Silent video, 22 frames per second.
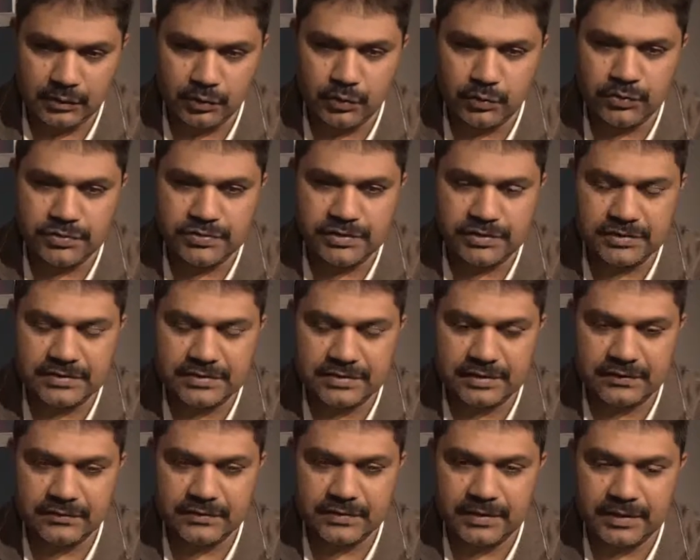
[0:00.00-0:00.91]
goods and
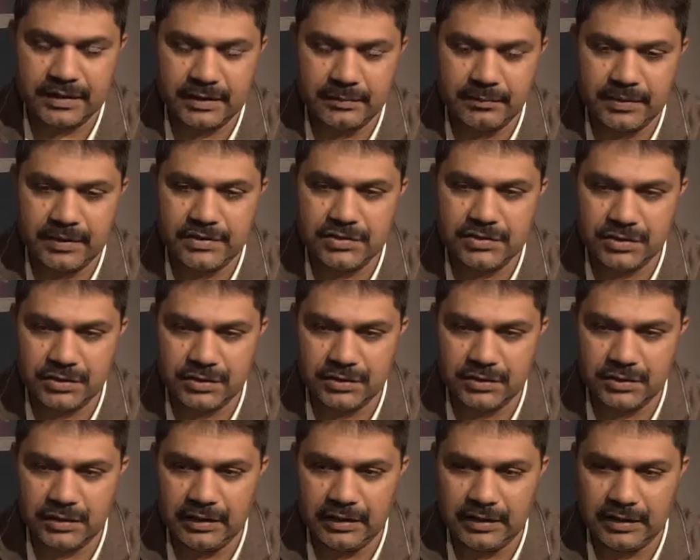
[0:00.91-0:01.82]
stuff that I mentioned
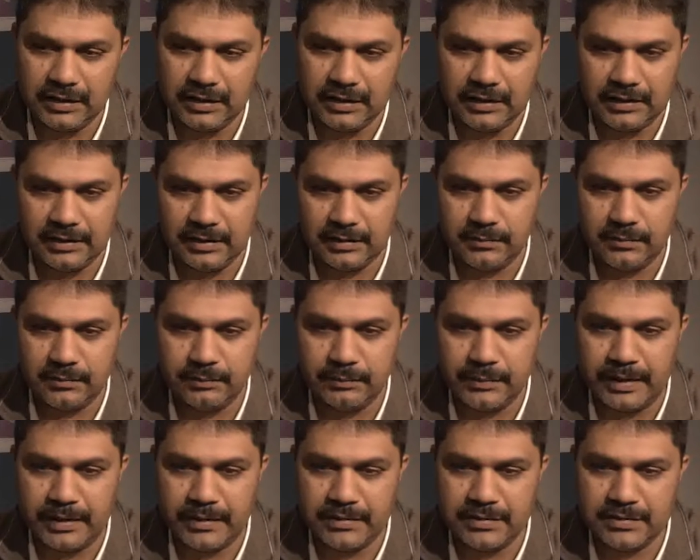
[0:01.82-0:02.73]
earlier, and
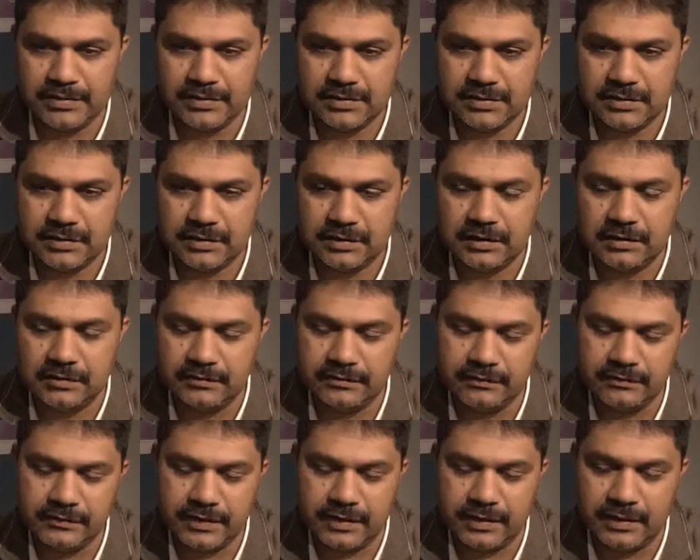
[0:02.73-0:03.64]
then
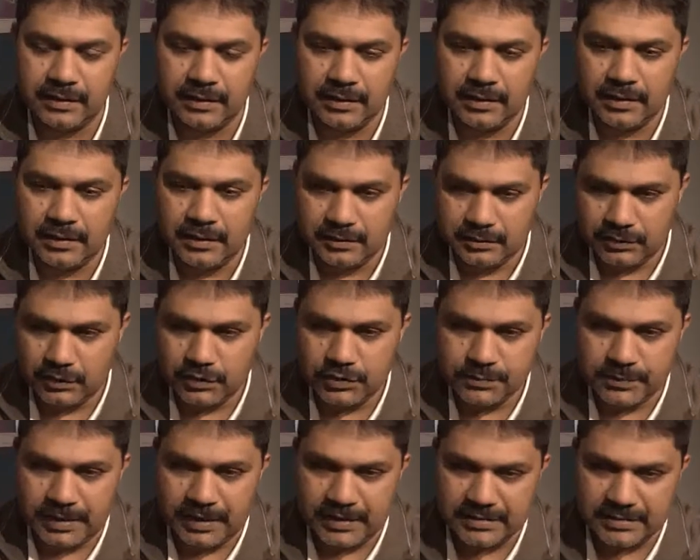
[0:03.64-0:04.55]
give
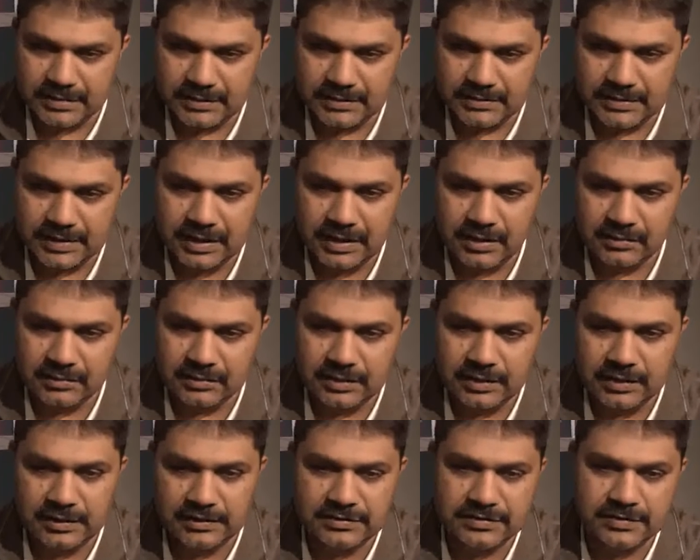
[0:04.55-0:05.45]
those parcels out.
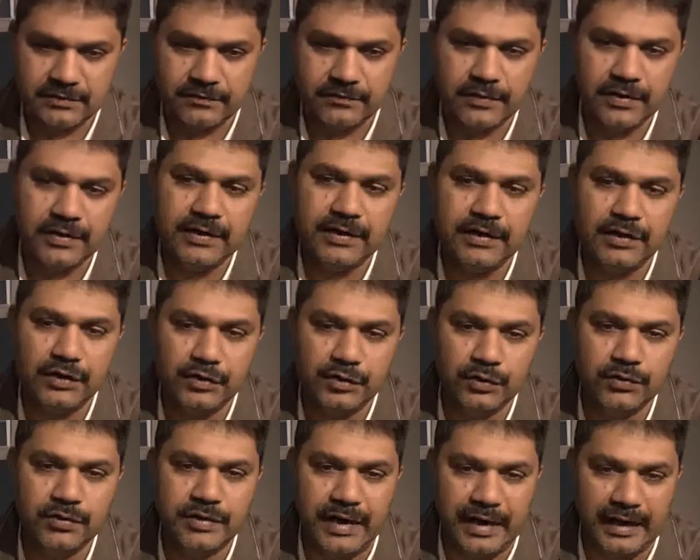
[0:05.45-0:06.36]
It's a very
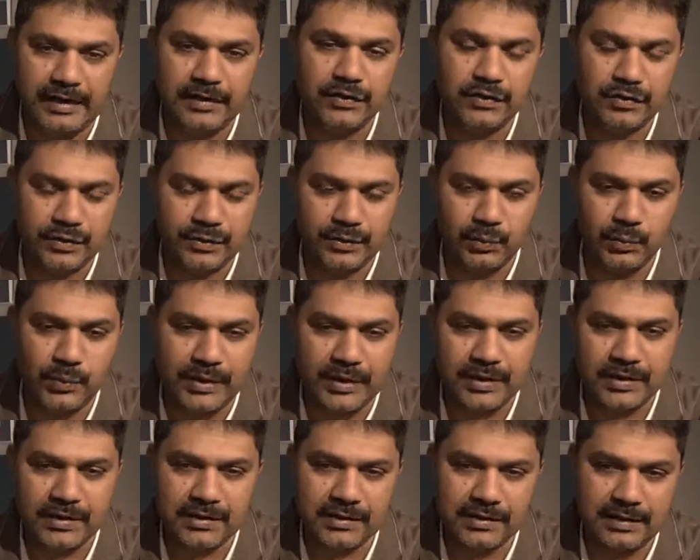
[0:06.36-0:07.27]
good end to the
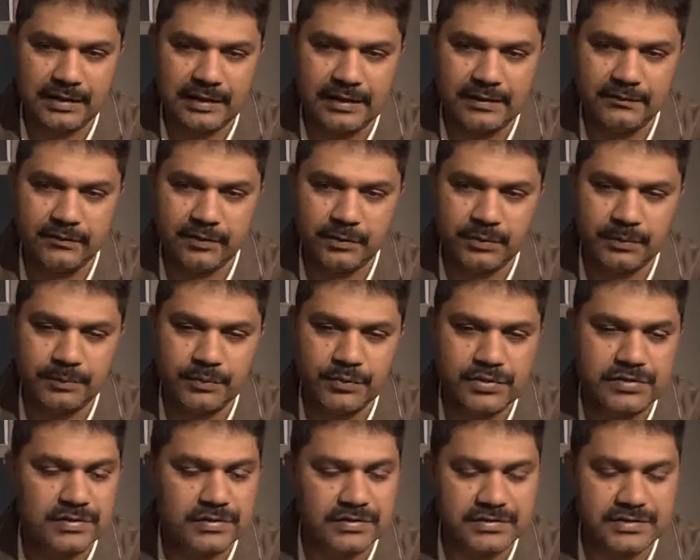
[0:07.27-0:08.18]
week from a
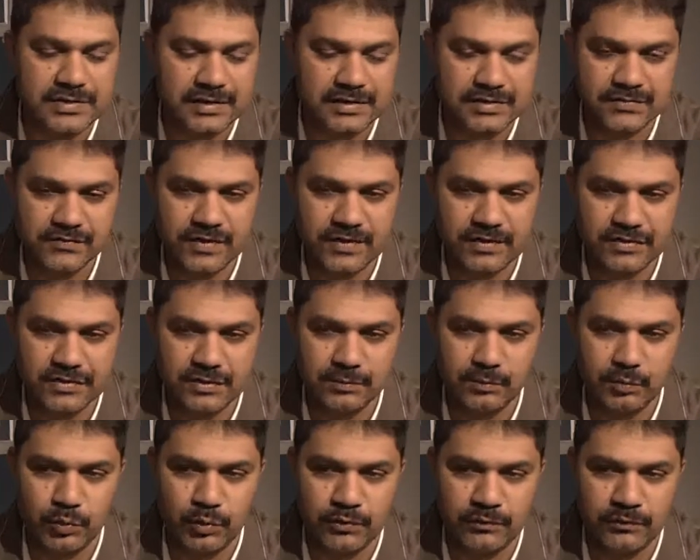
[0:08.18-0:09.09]
personal
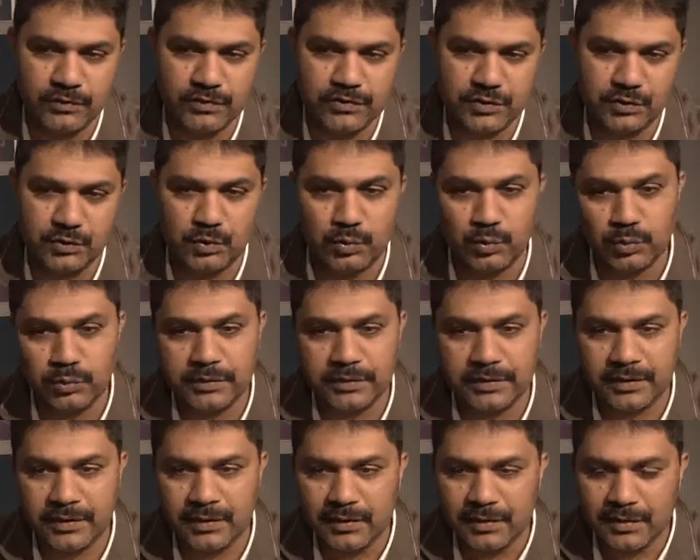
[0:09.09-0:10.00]
satisfaction point of view. So all
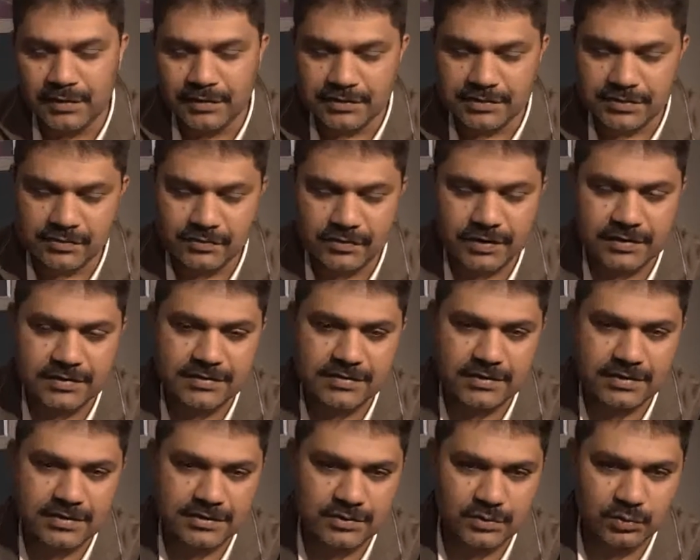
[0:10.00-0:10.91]
the
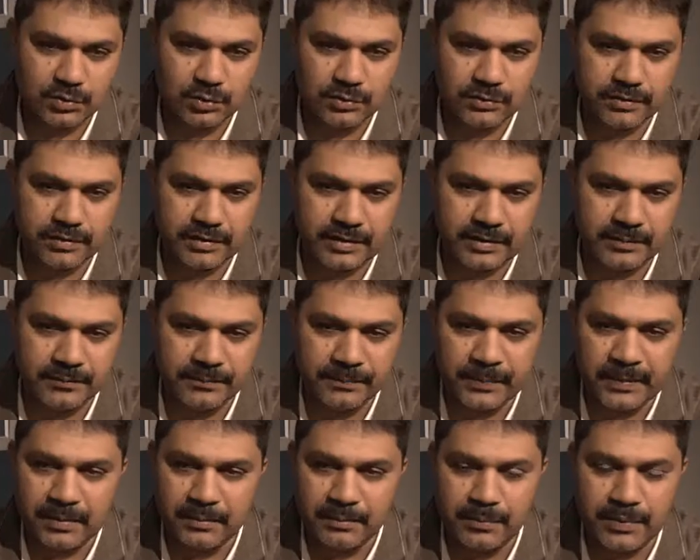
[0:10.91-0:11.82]
stresses, all the
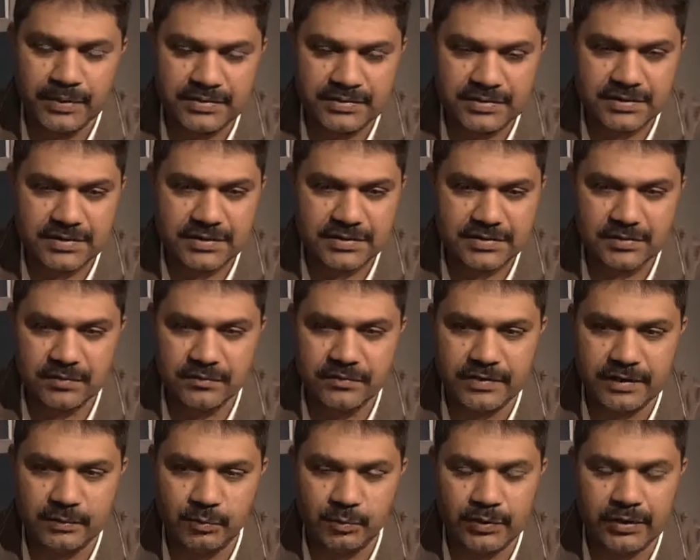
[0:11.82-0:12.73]
busyness
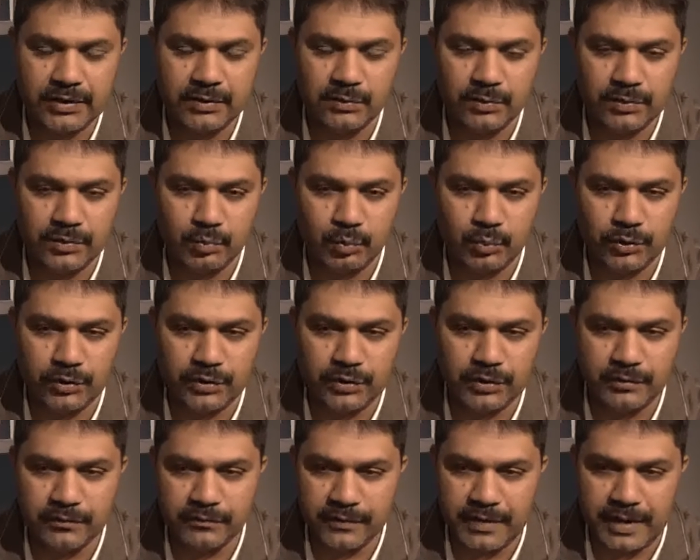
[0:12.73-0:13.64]
of that week with
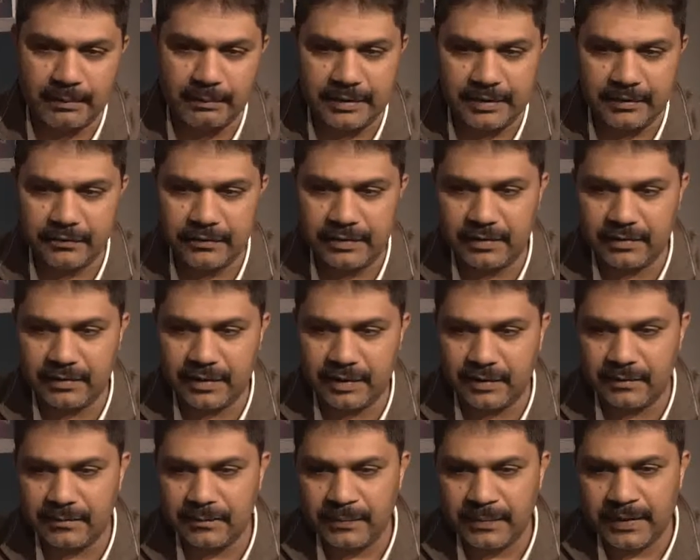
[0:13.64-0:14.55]
work, family,
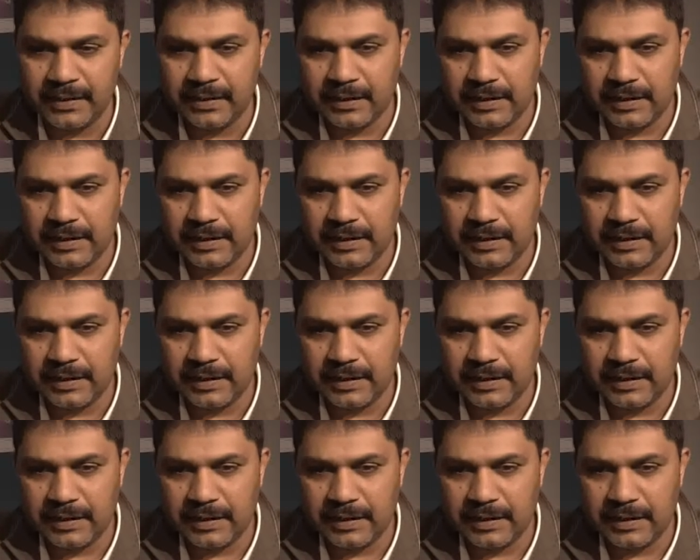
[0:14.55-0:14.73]
everything,